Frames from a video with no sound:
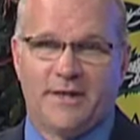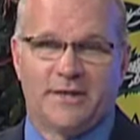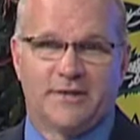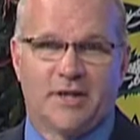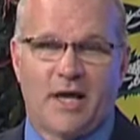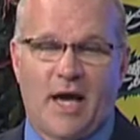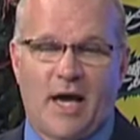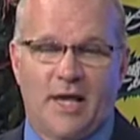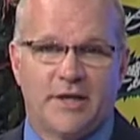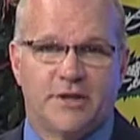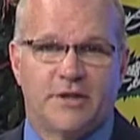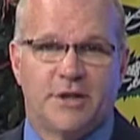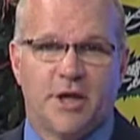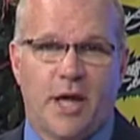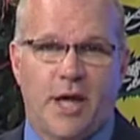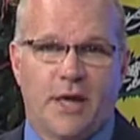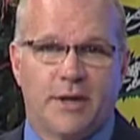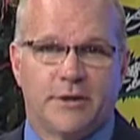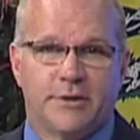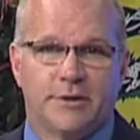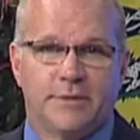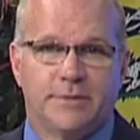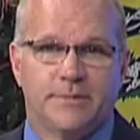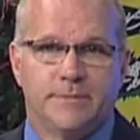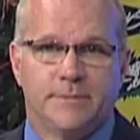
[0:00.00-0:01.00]
it's got to
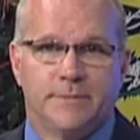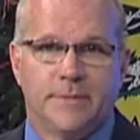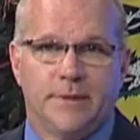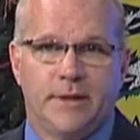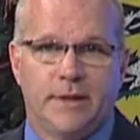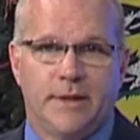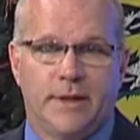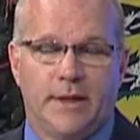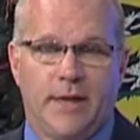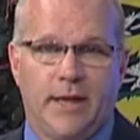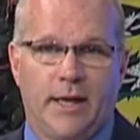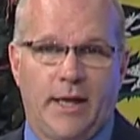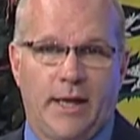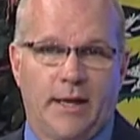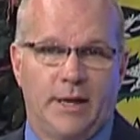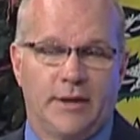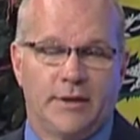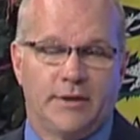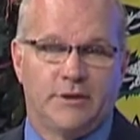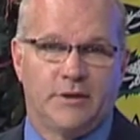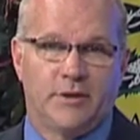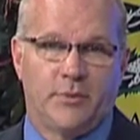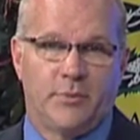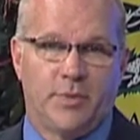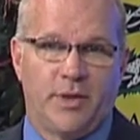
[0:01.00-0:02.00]
change and
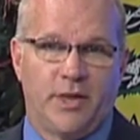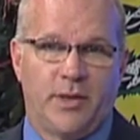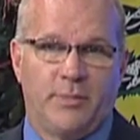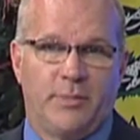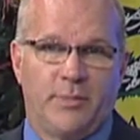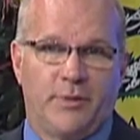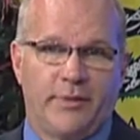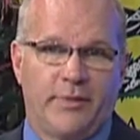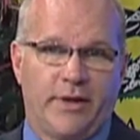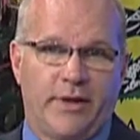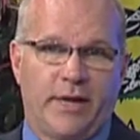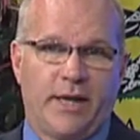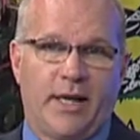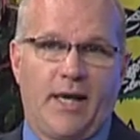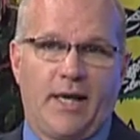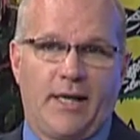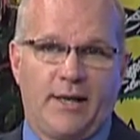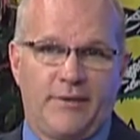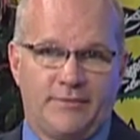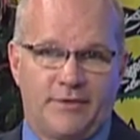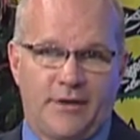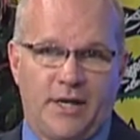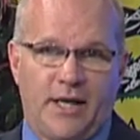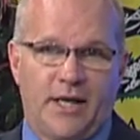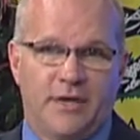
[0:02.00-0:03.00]
it's the people that got
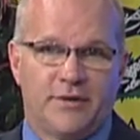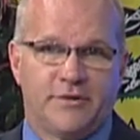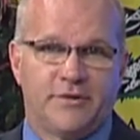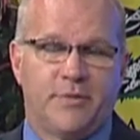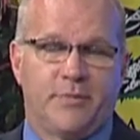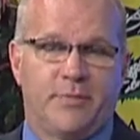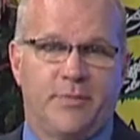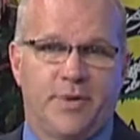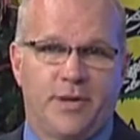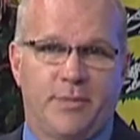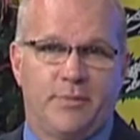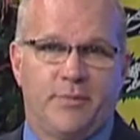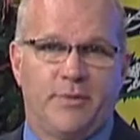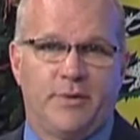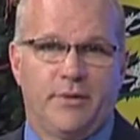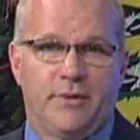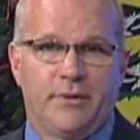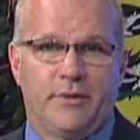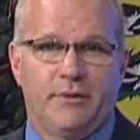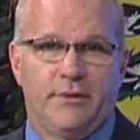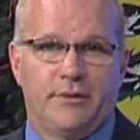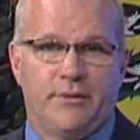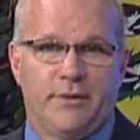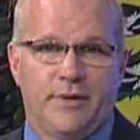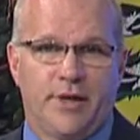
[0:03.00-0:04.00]
to change the people
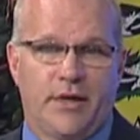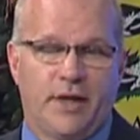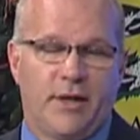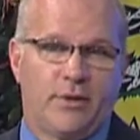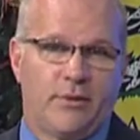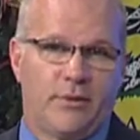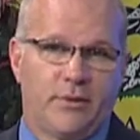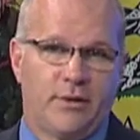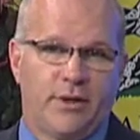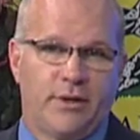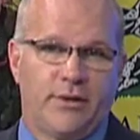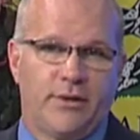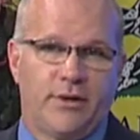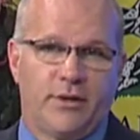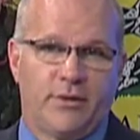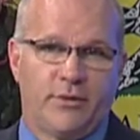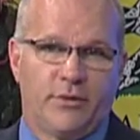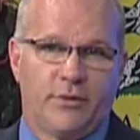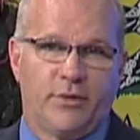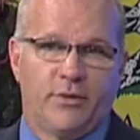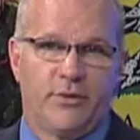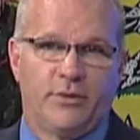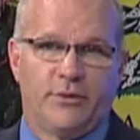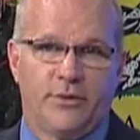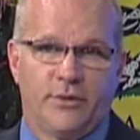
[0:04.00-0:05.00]
that are in there
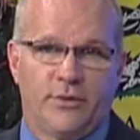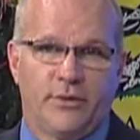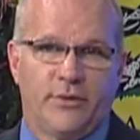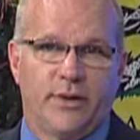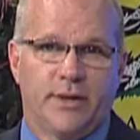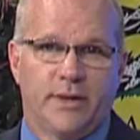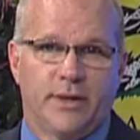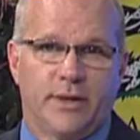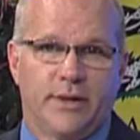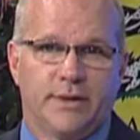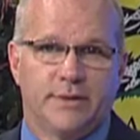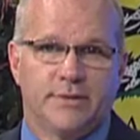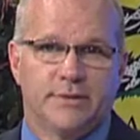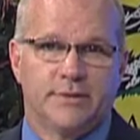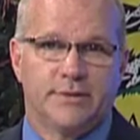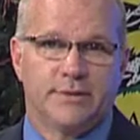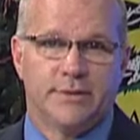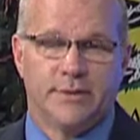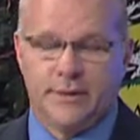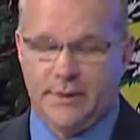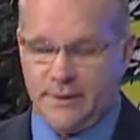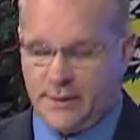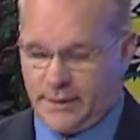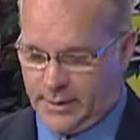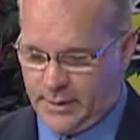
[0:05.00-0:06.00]
that are doing this.
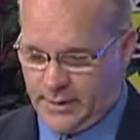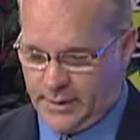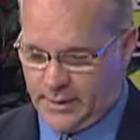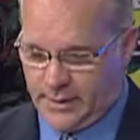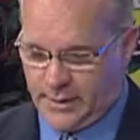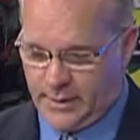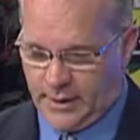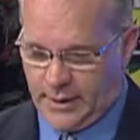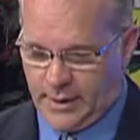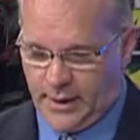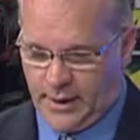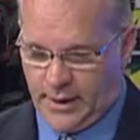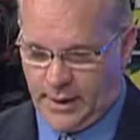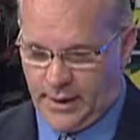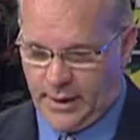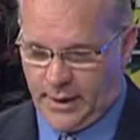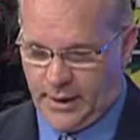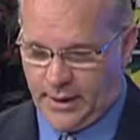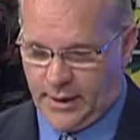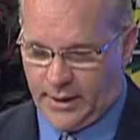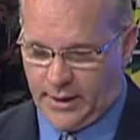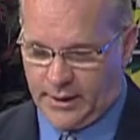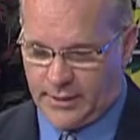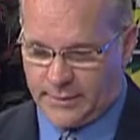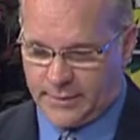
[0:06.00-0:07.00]

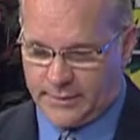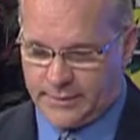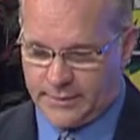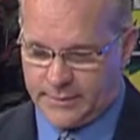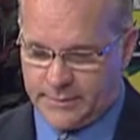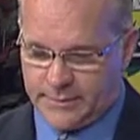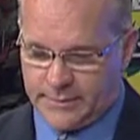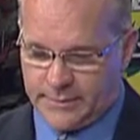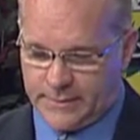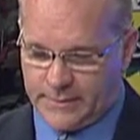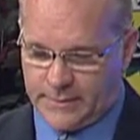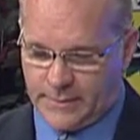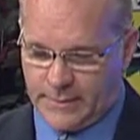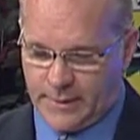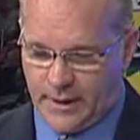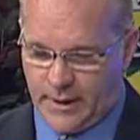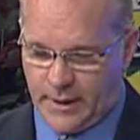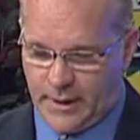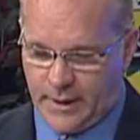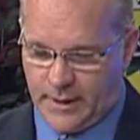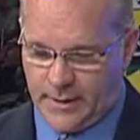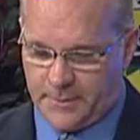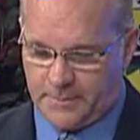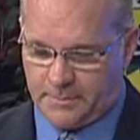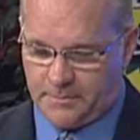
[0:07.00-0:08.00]
And
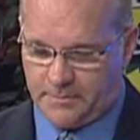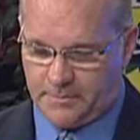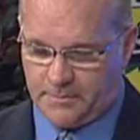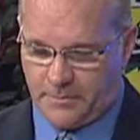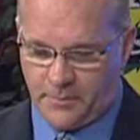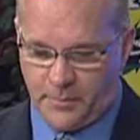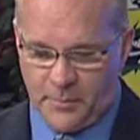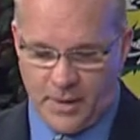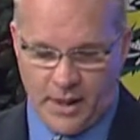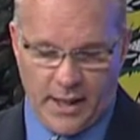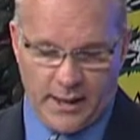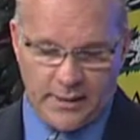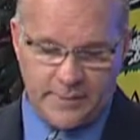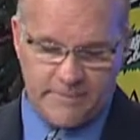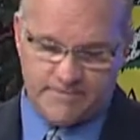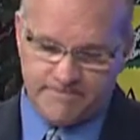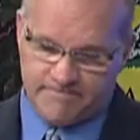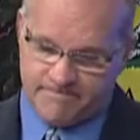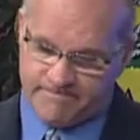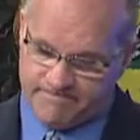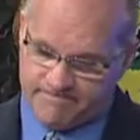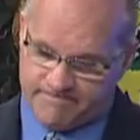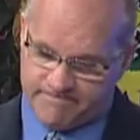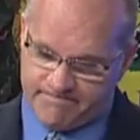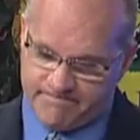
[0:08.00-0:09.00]
um, but
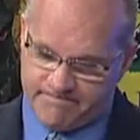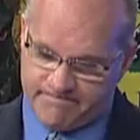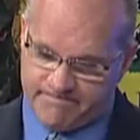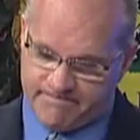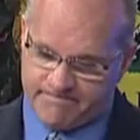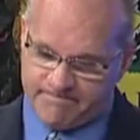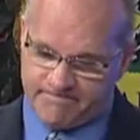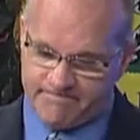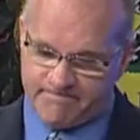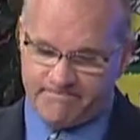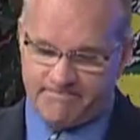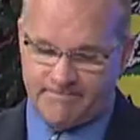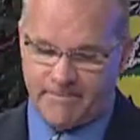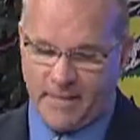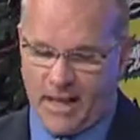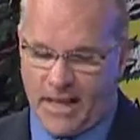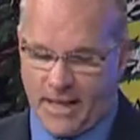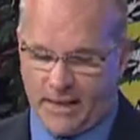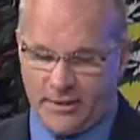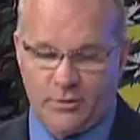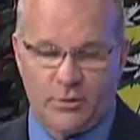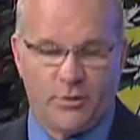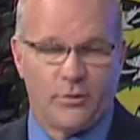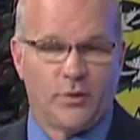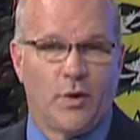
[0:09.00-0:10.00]
I
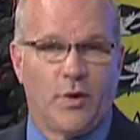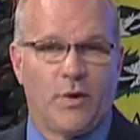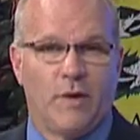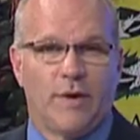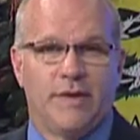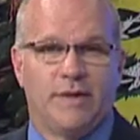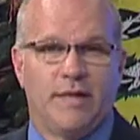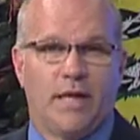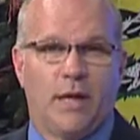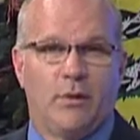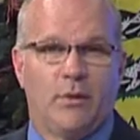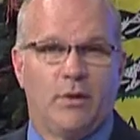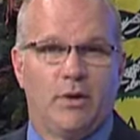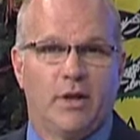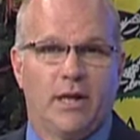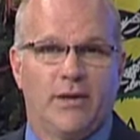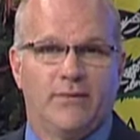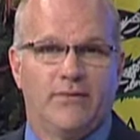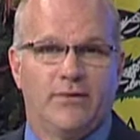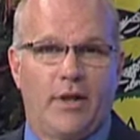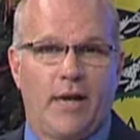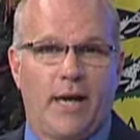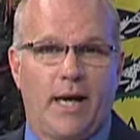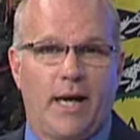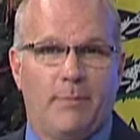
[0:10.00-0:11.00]
don't know that that will
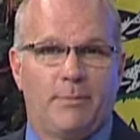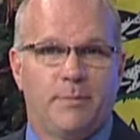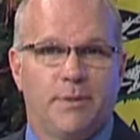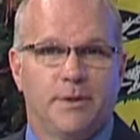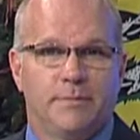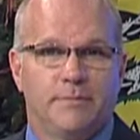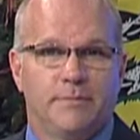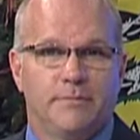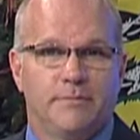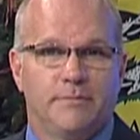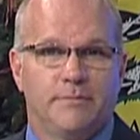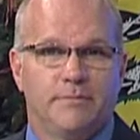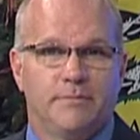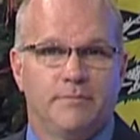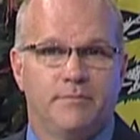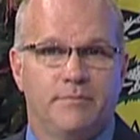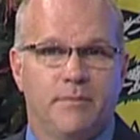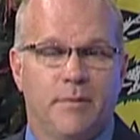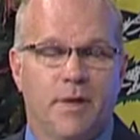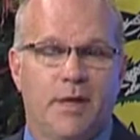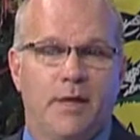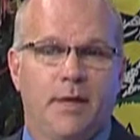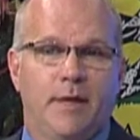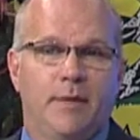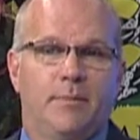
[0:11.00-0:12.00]
ever happen
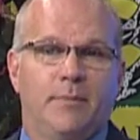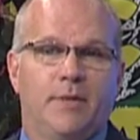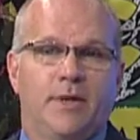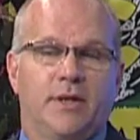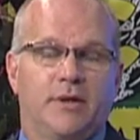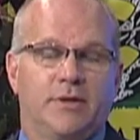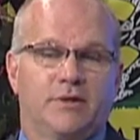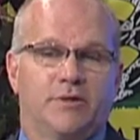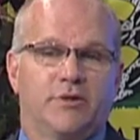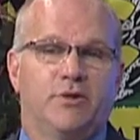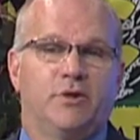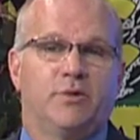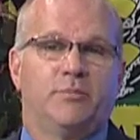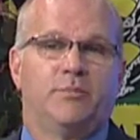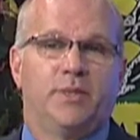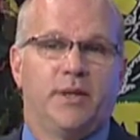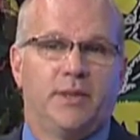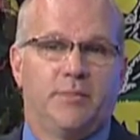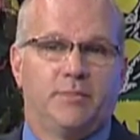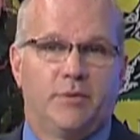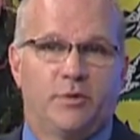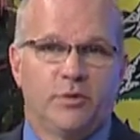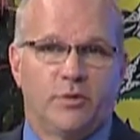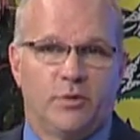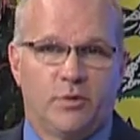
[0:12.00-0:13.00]
because good
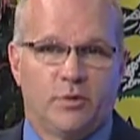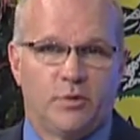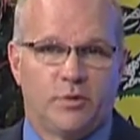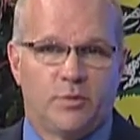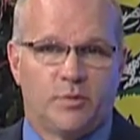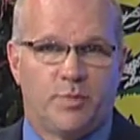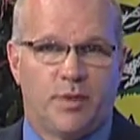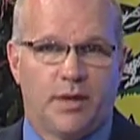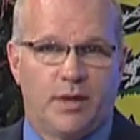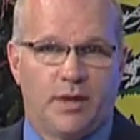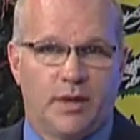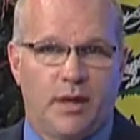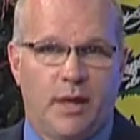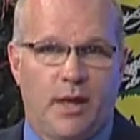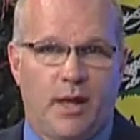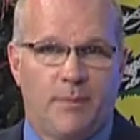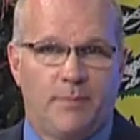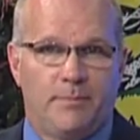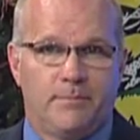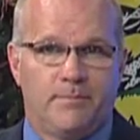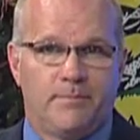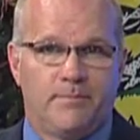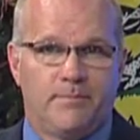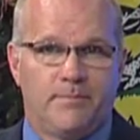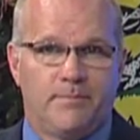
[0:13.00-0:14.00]
people don't speak
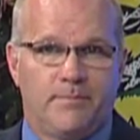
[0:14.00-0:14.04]
up.